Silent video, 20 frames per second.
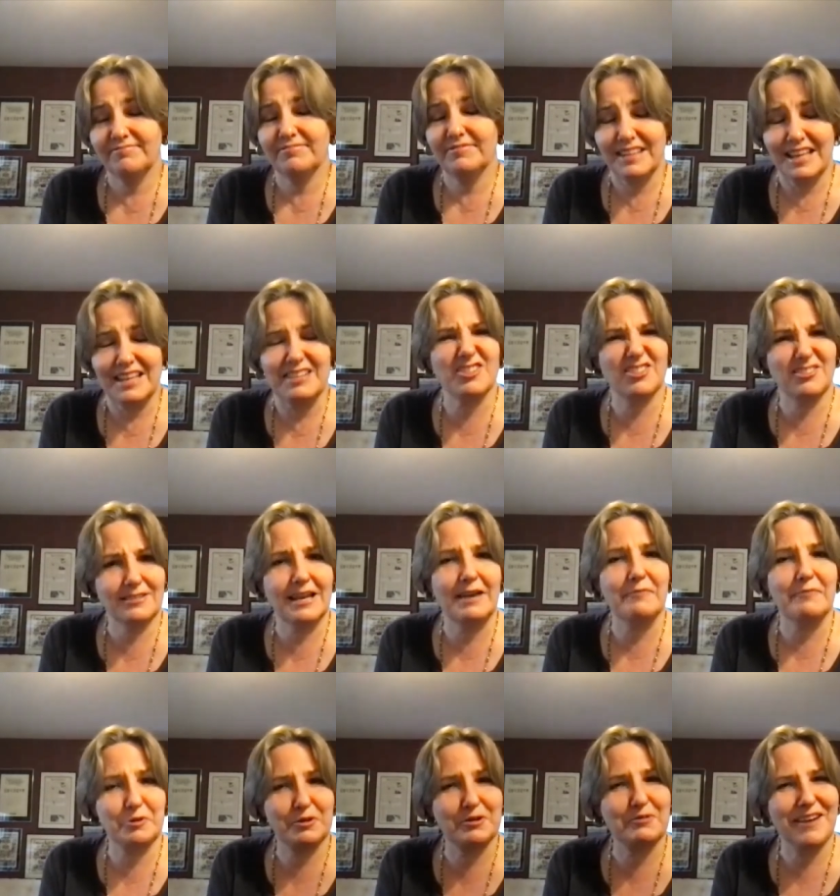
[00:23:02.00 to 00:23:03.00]
That turned
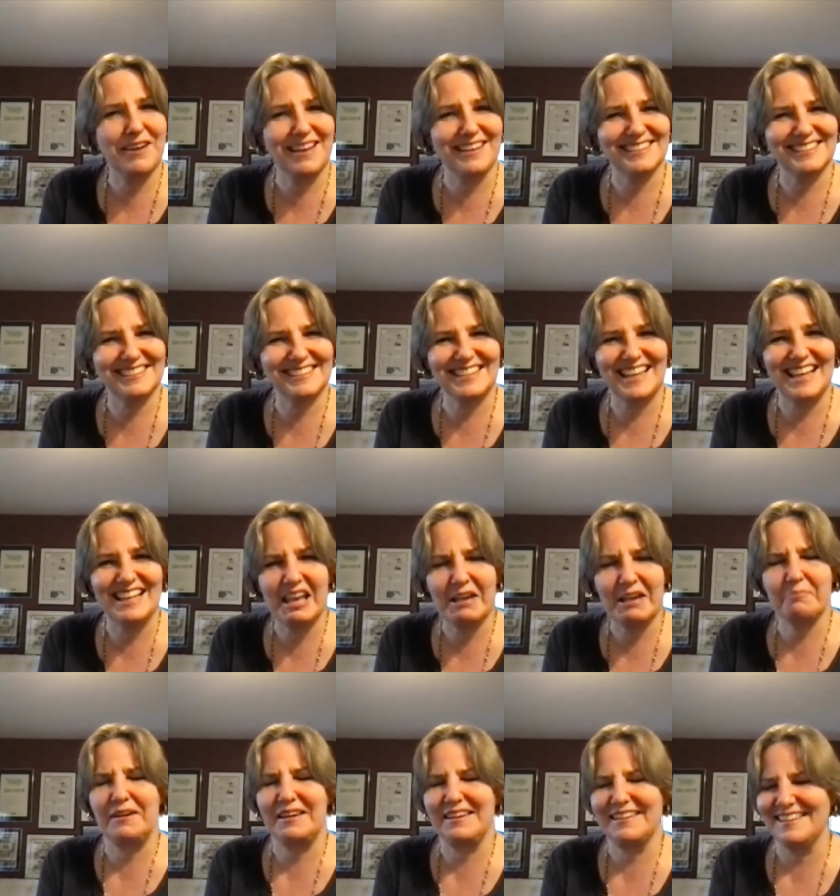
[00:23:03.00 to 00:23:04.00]
out pretty well. I
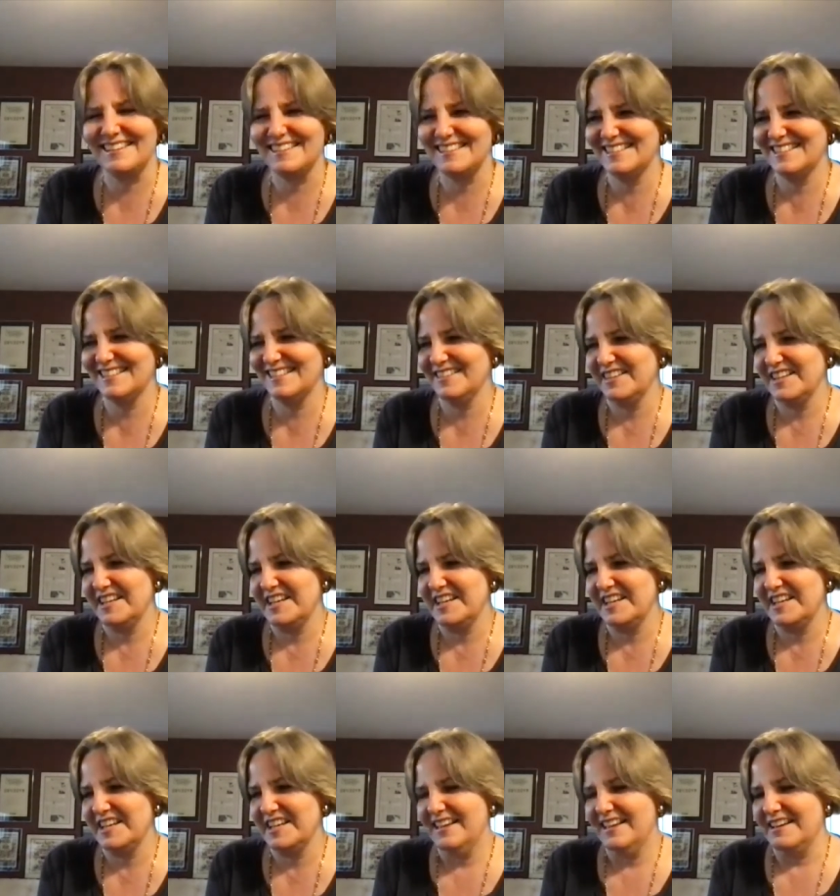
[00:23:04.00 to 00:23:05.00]
like my kids.
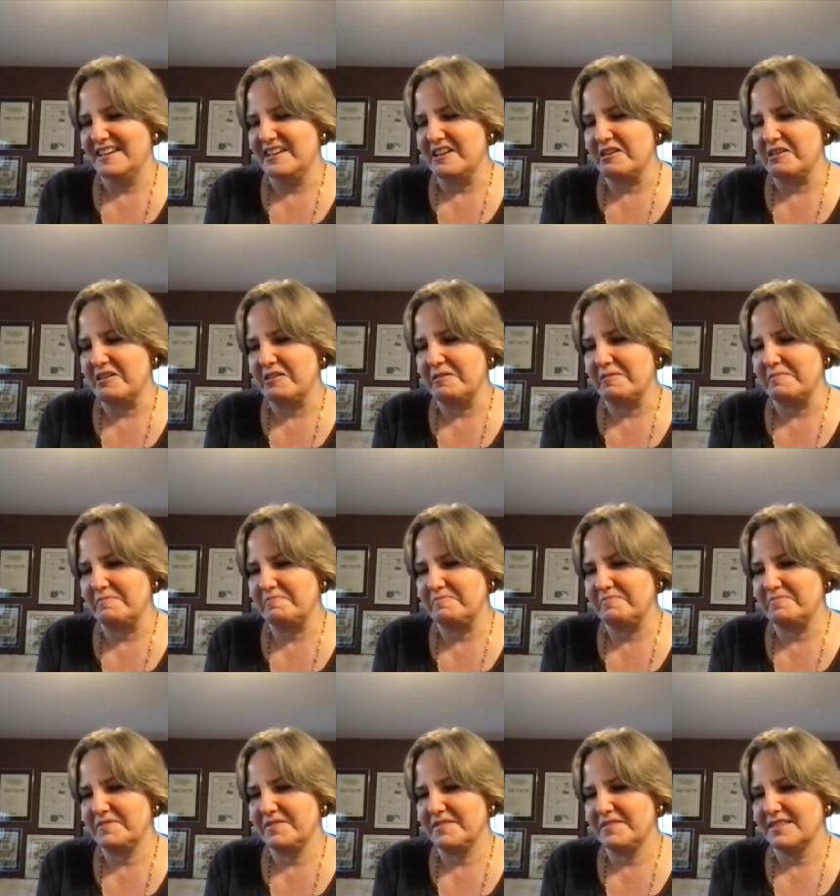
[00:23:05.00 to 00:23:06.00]
Um,
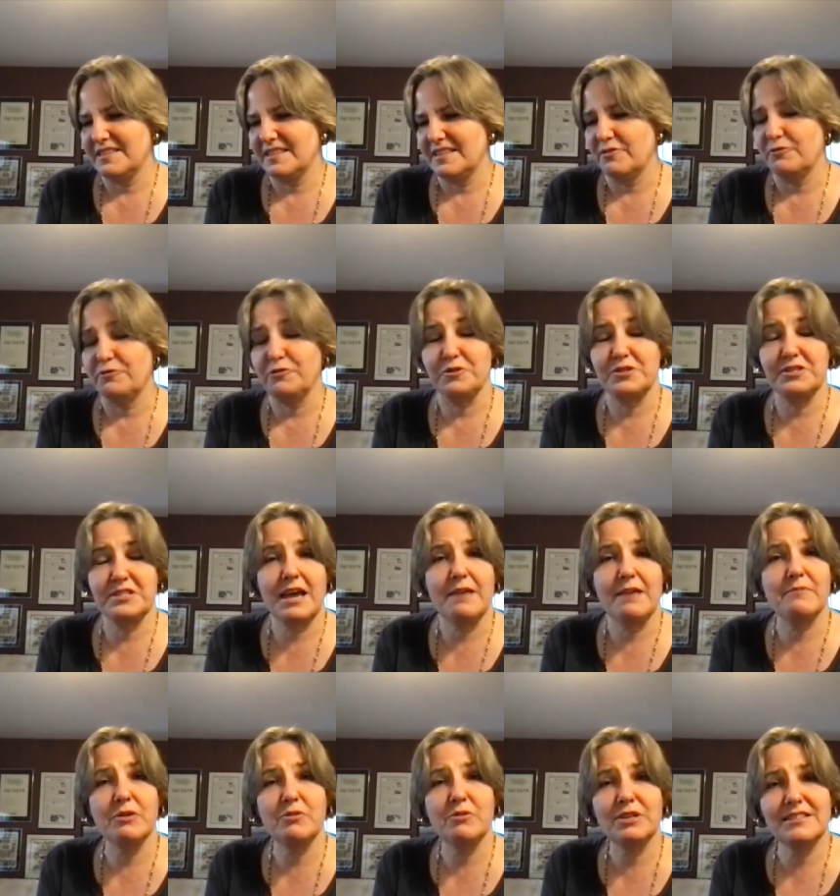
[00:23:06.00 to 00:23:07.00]
the first time
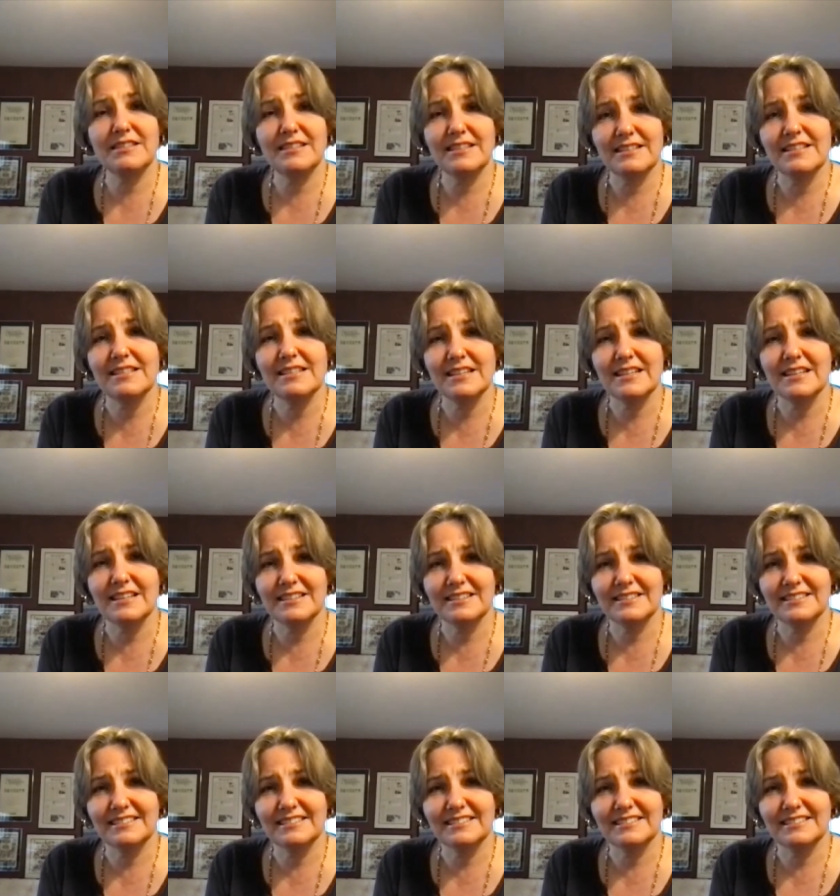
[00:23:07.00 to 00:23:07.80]
I went to India,